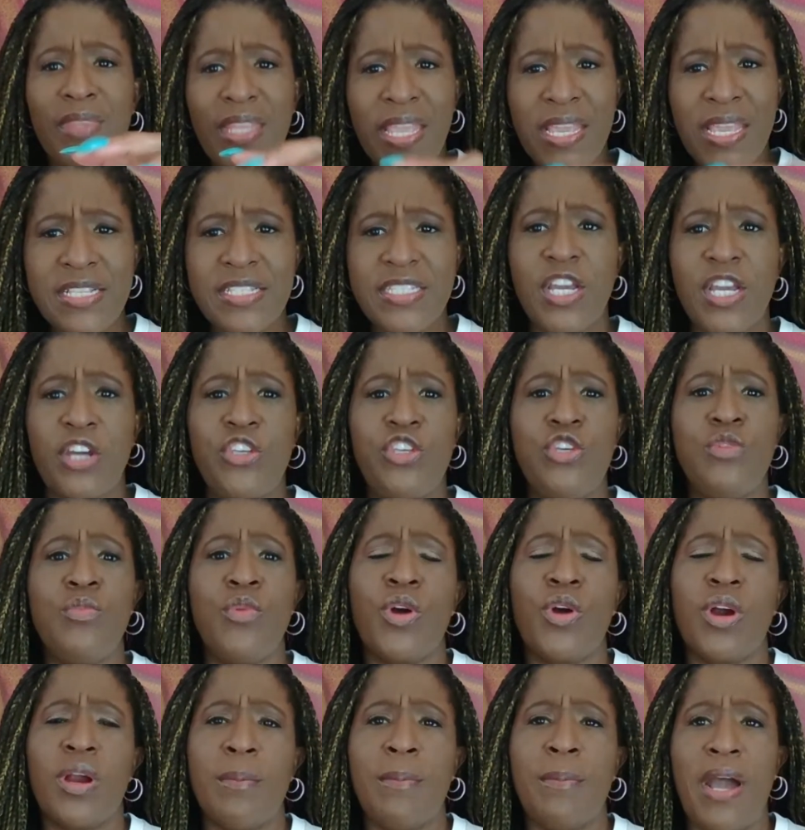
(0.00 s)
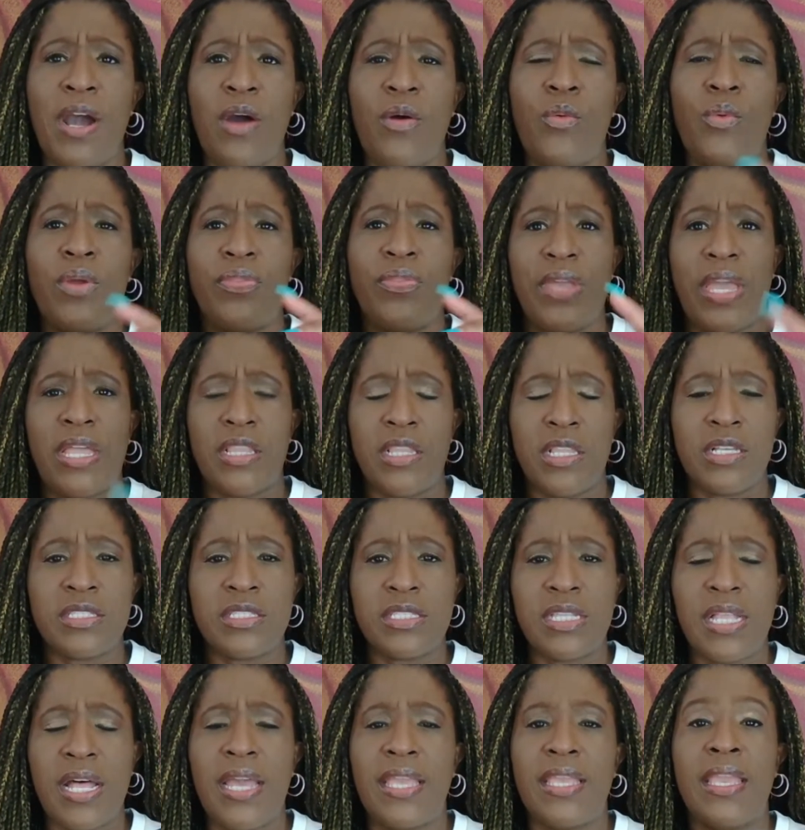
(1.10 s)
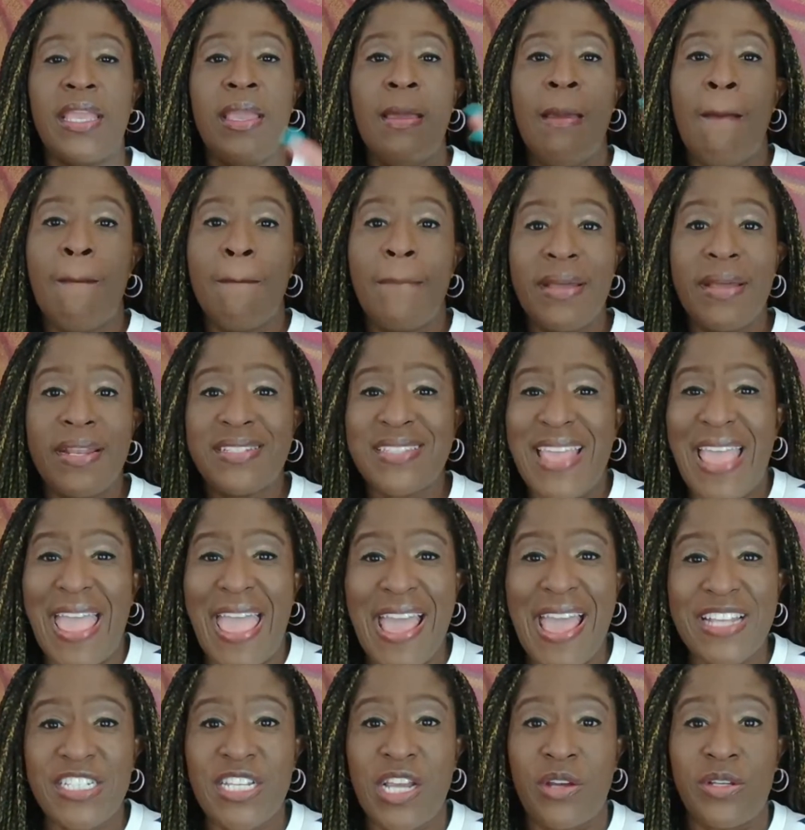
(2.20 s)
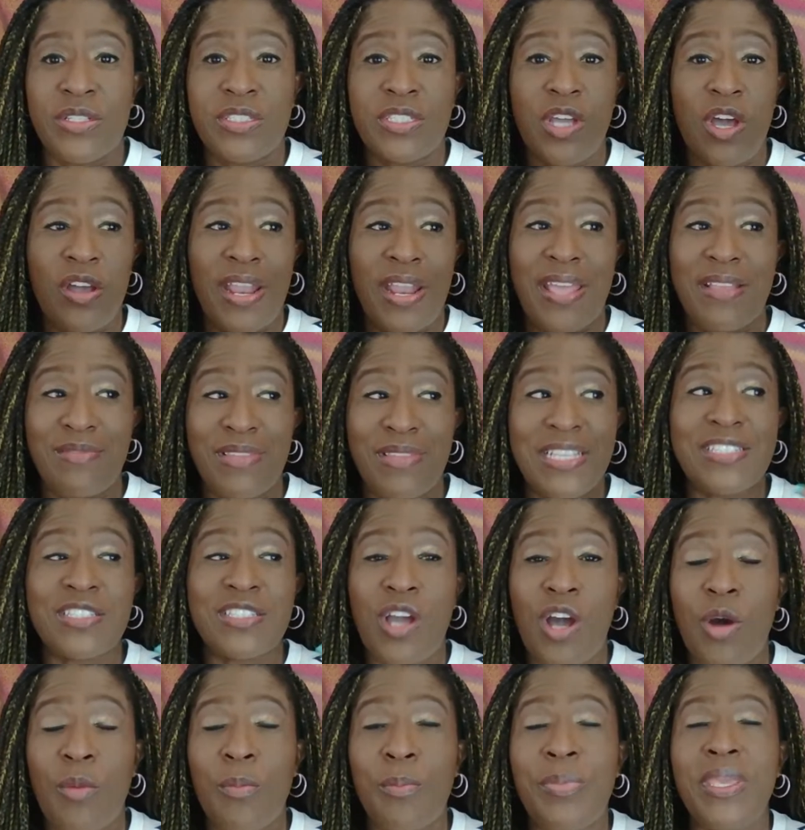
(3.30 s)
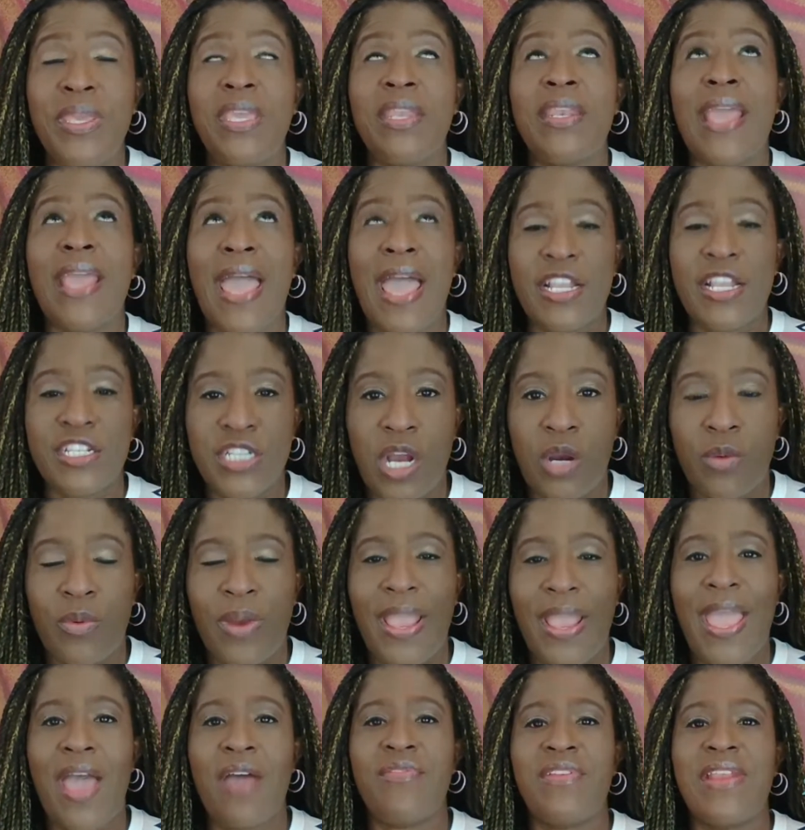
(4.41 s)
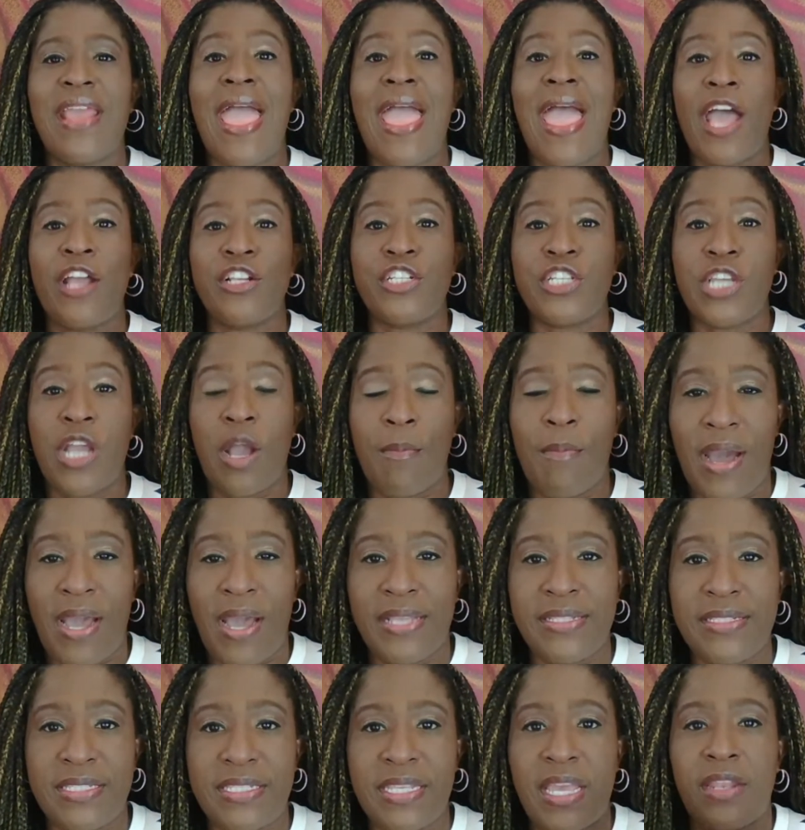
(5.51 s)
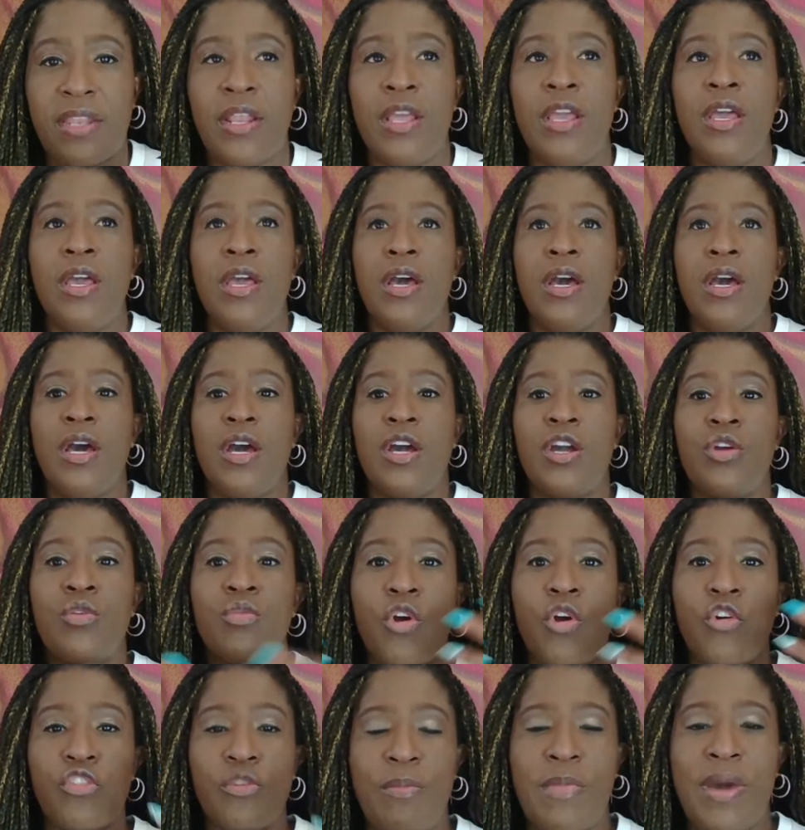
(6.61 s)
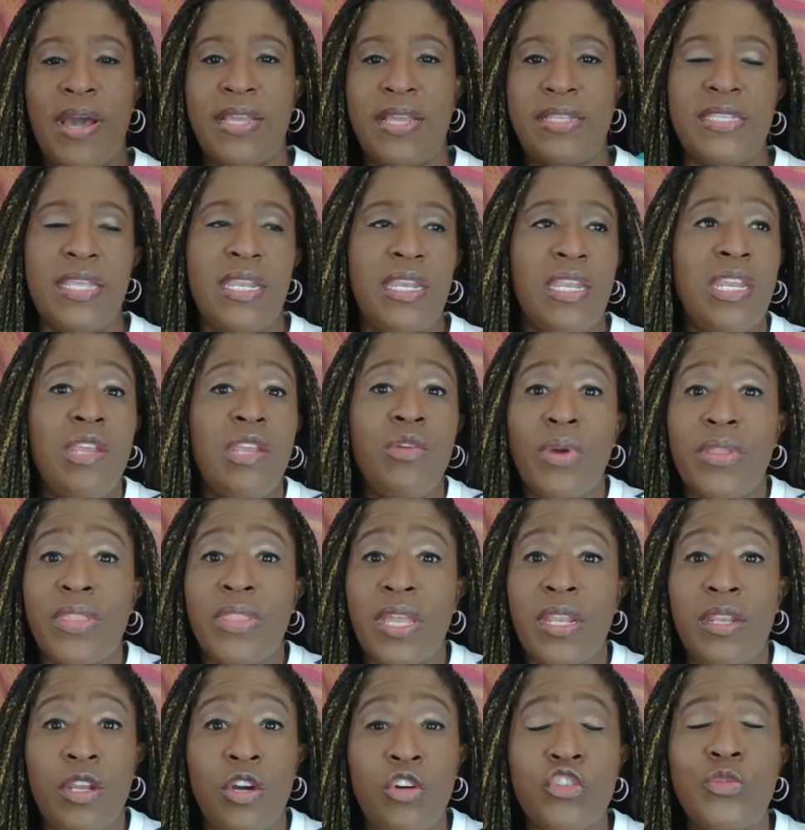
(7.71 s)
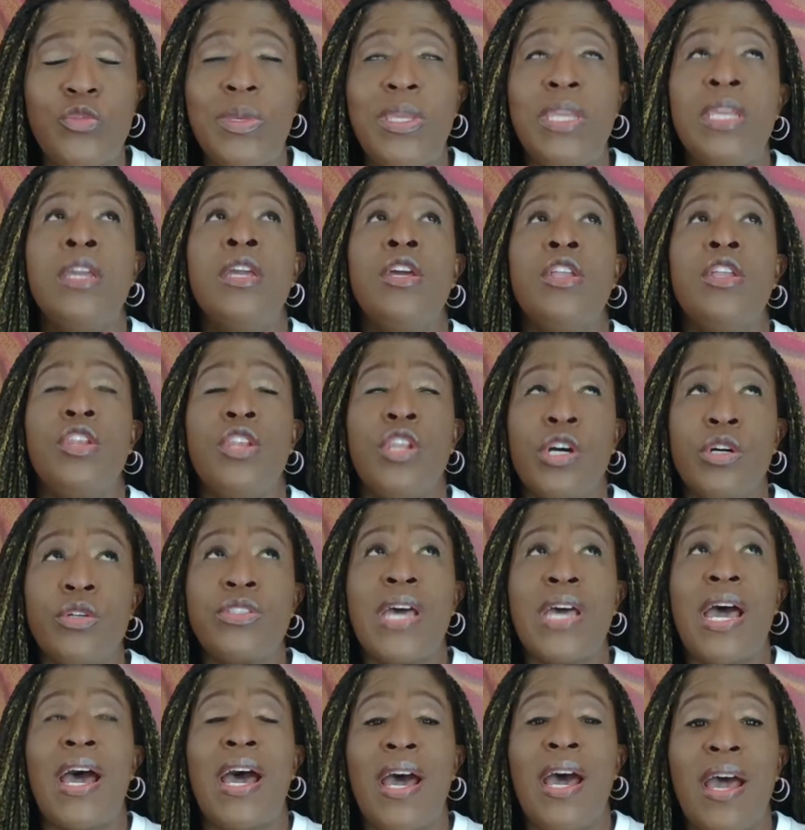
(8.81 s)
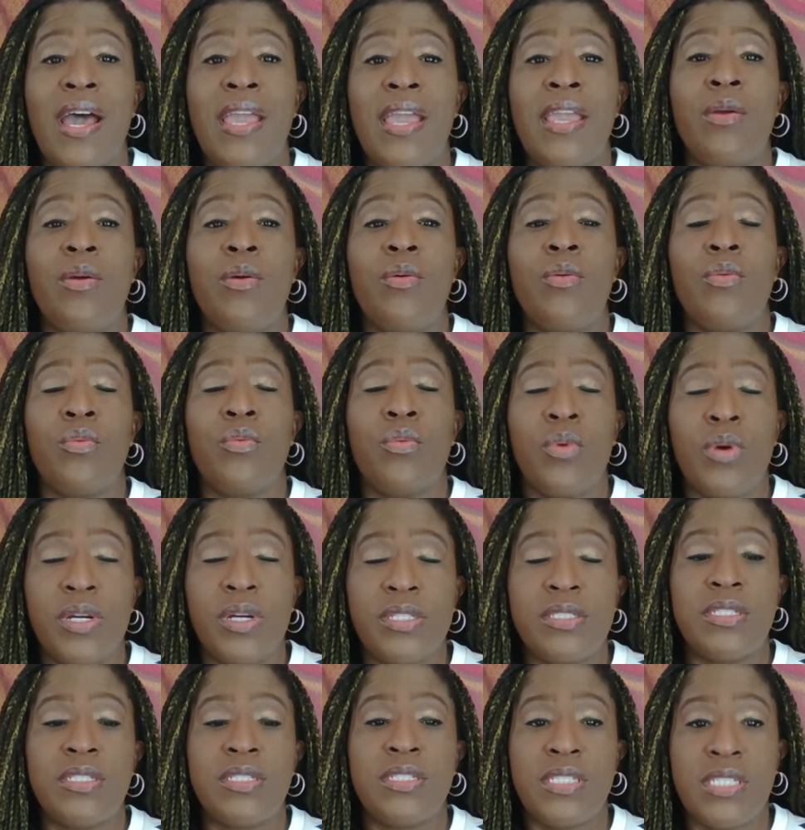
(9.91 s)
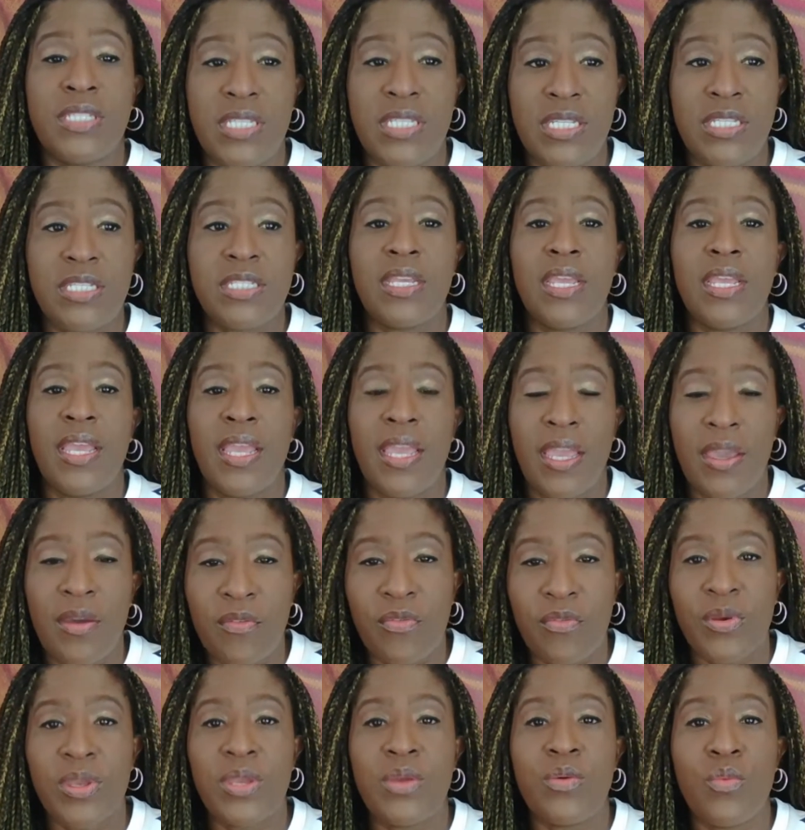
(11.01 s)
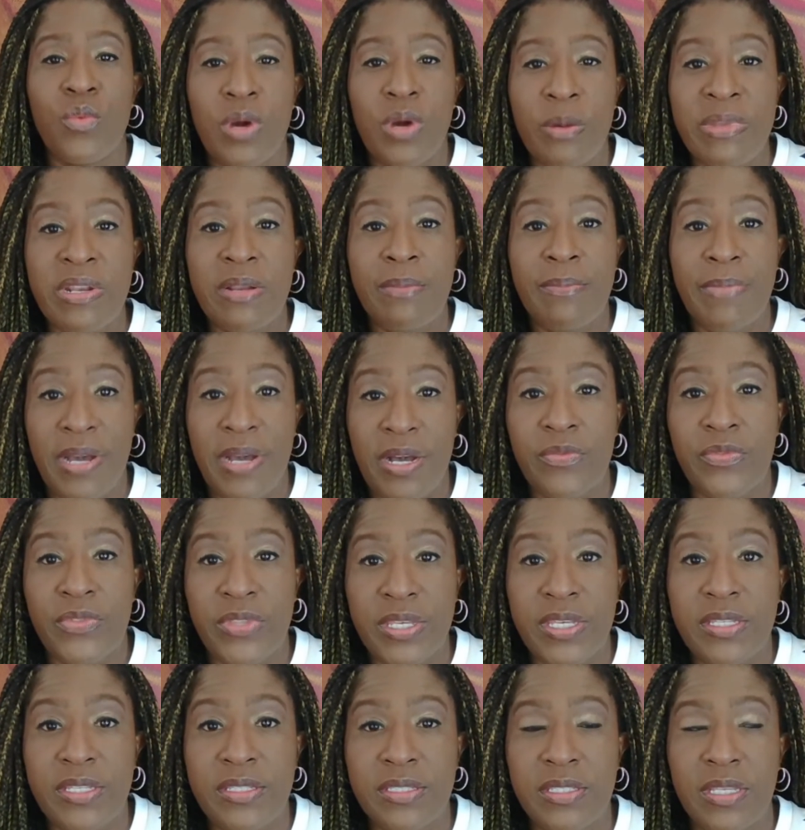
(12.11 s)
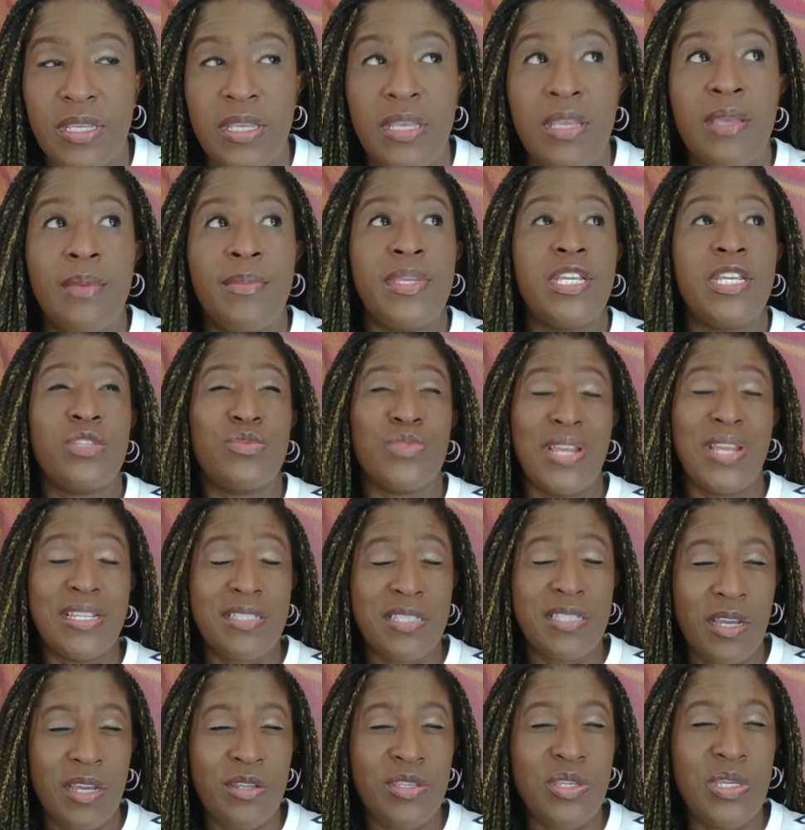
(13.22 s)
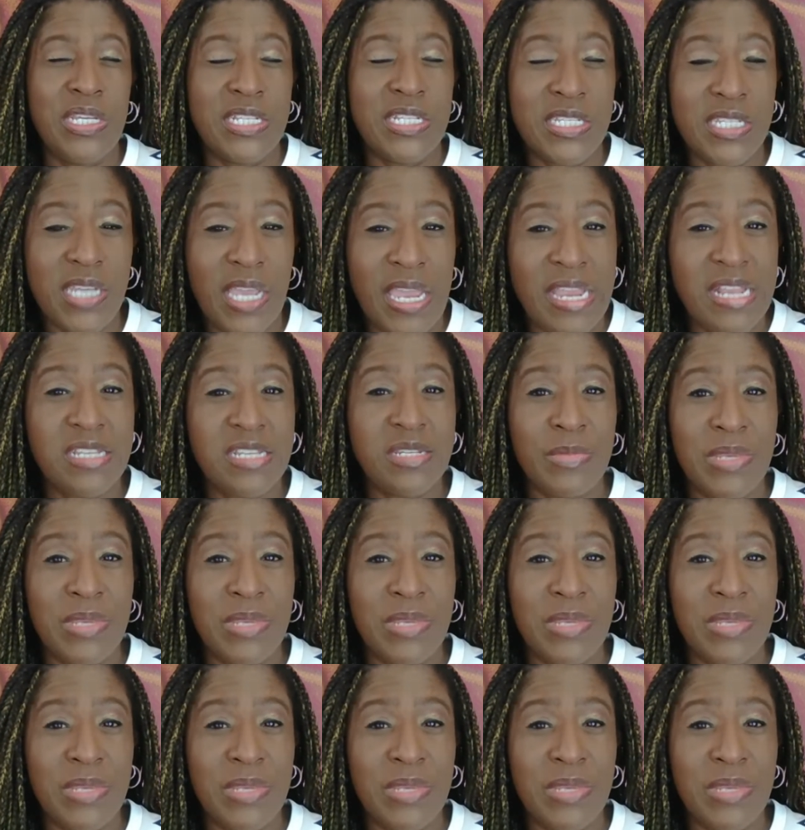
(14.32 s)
and tell you more about what that looks like. But it's agile. It's called being agile, right? Having an agile mindset, a growth mindset. Anyone that knows me knows that I want to teach every woman about this, because when I tell you it changed